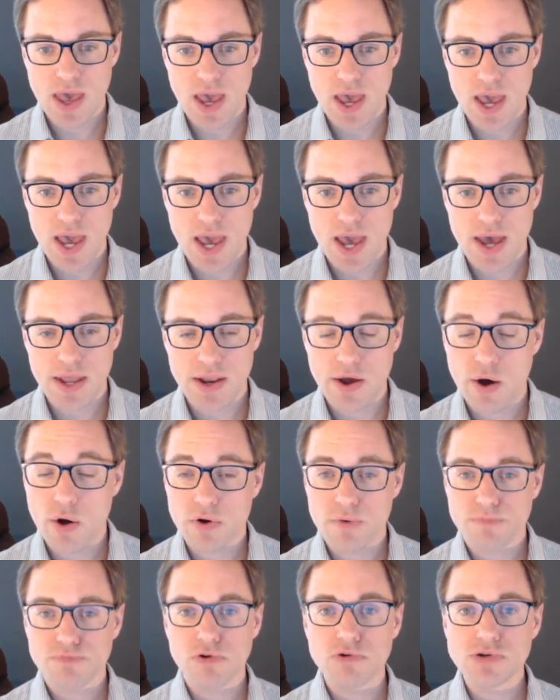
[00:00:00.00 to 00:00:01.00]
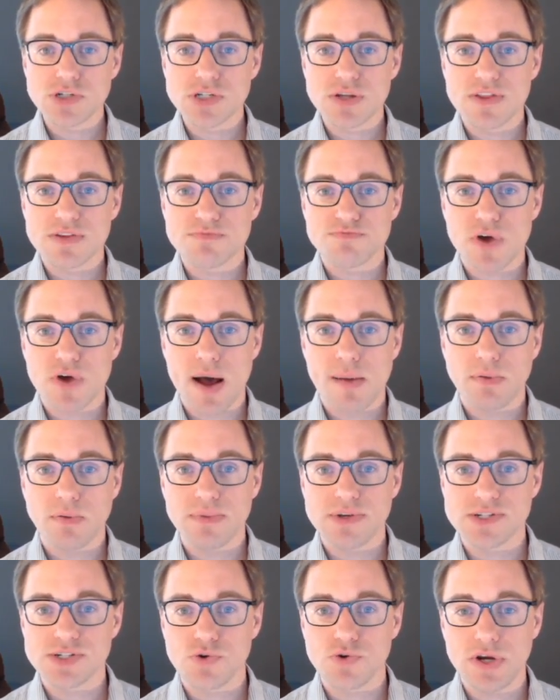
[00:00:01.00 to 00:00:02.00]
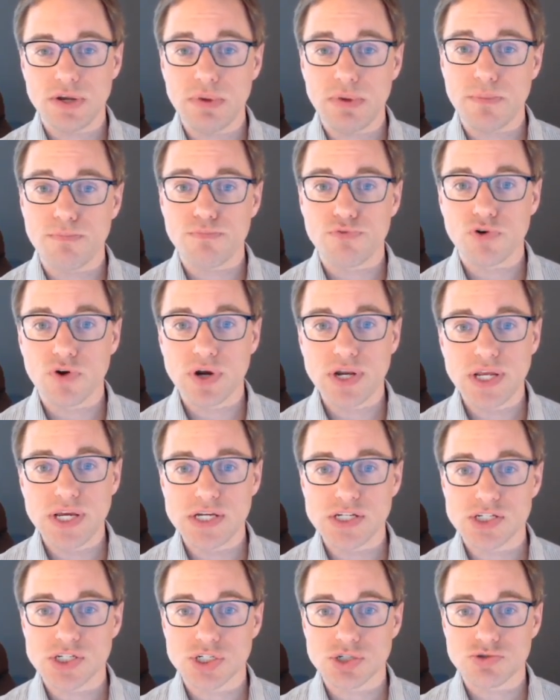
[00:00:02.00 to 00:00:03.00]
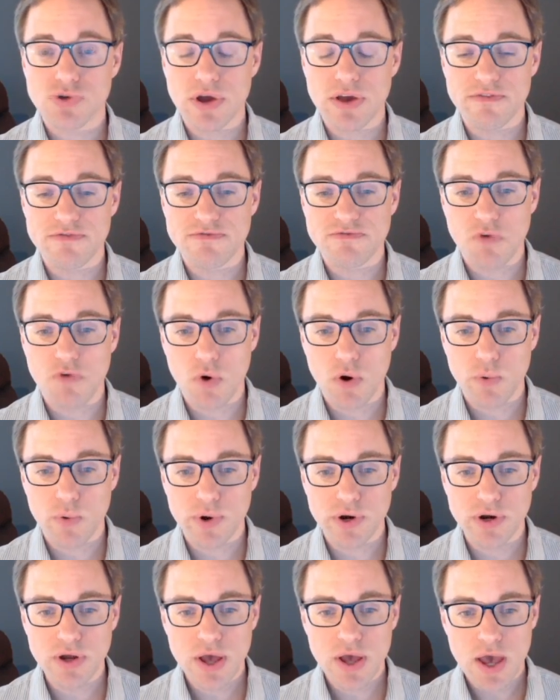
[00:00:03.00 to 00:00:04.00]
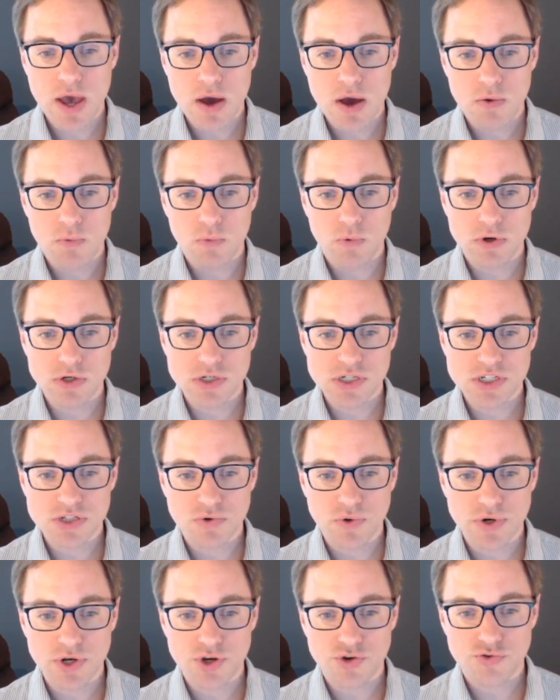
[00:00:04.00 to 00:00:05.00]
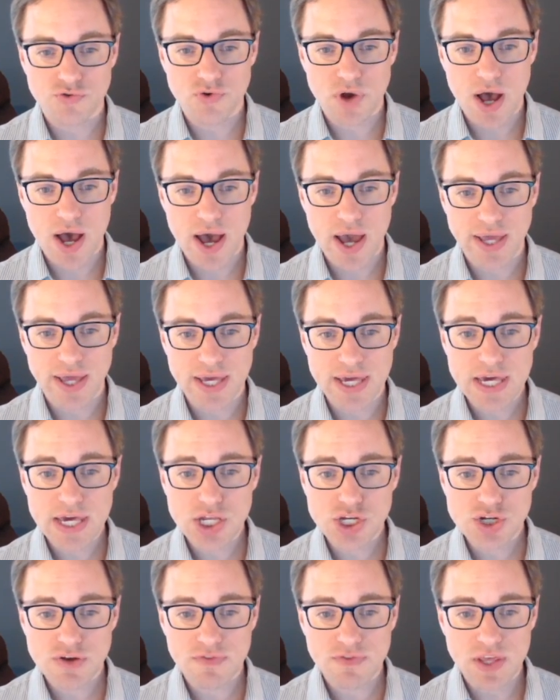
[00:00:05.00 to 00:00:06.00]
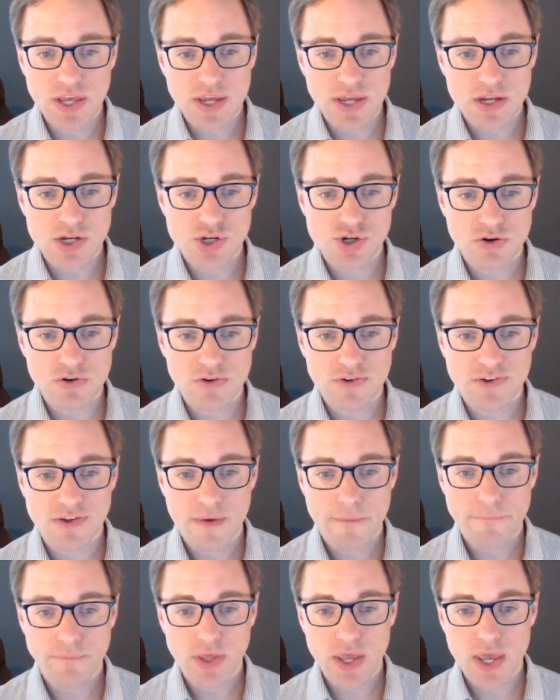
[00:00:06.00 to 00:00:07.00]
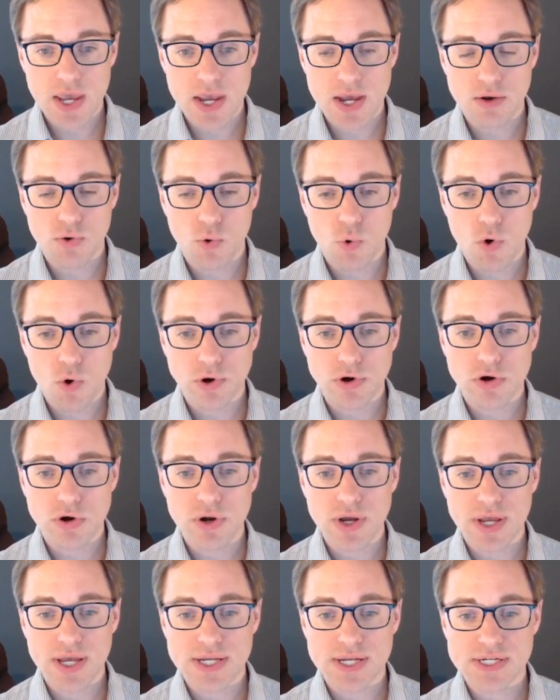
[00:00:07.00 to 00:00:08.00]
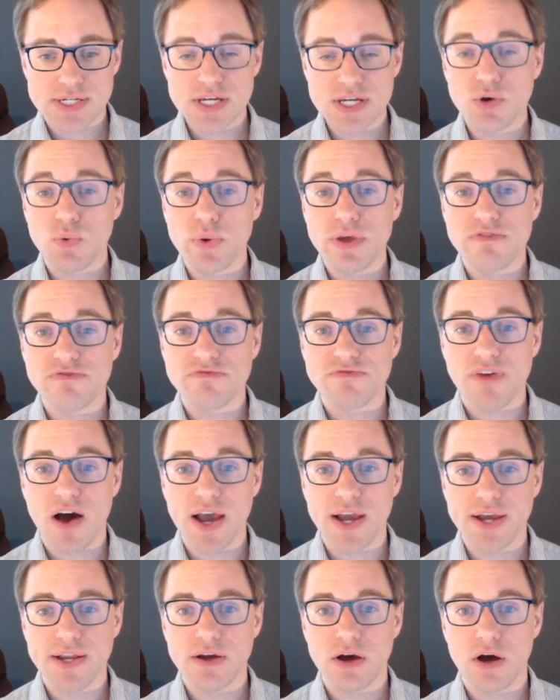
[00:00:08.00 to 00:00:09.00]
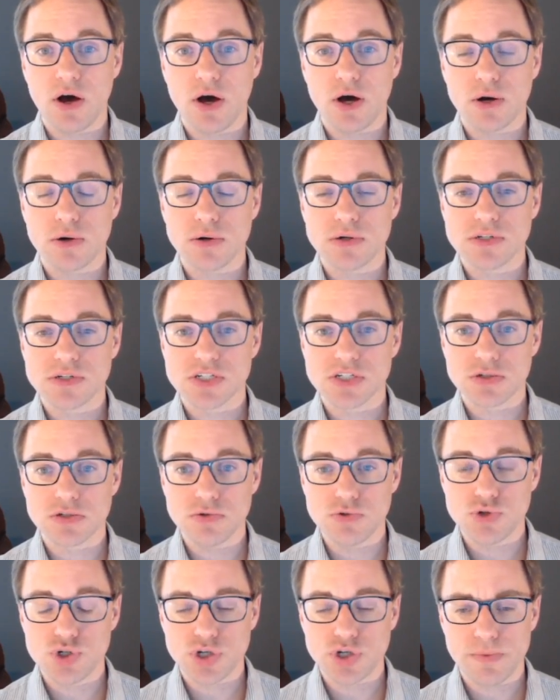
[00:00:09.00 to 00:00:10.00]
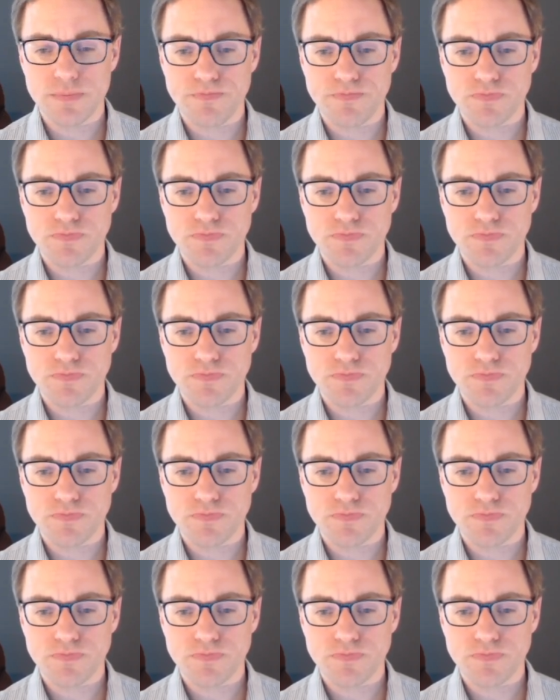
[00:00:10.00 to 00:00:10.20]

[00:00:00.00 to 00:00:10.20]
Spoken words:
And our approach to this problem is going to be pretty straightforward. We're just going to try each of the integers in order until we find our solution.